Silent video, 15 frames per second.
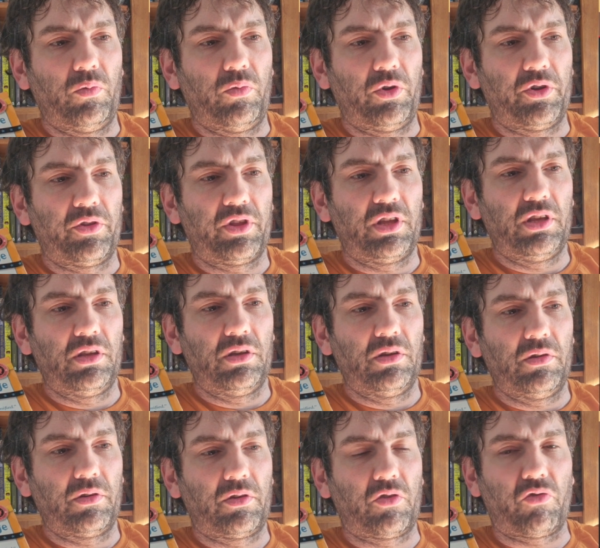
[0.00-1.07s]
one of the
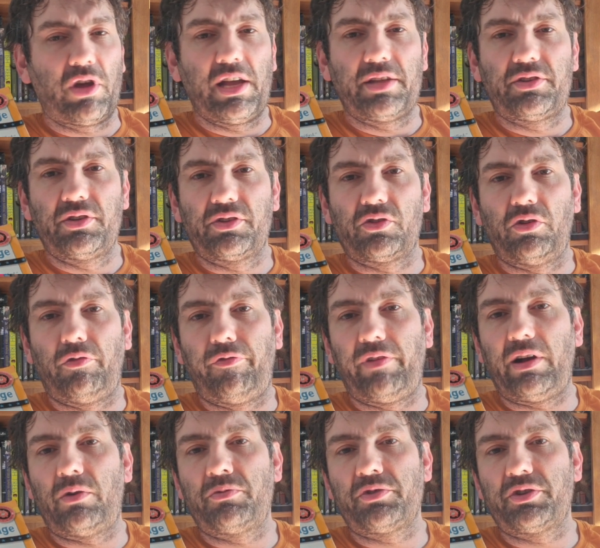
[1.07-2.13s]
creators or
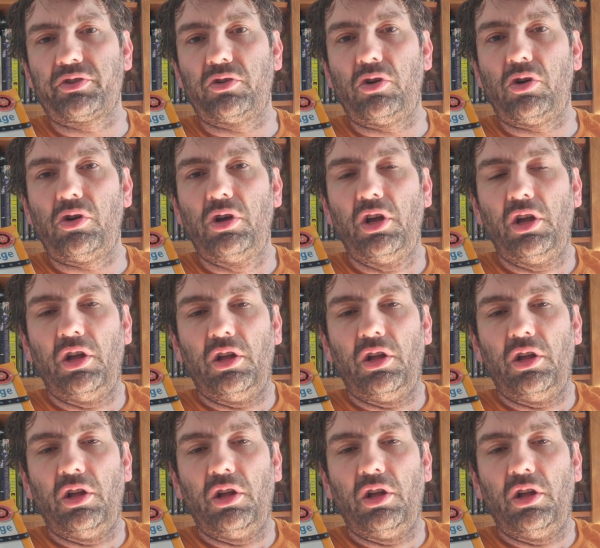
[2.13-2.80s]
founders or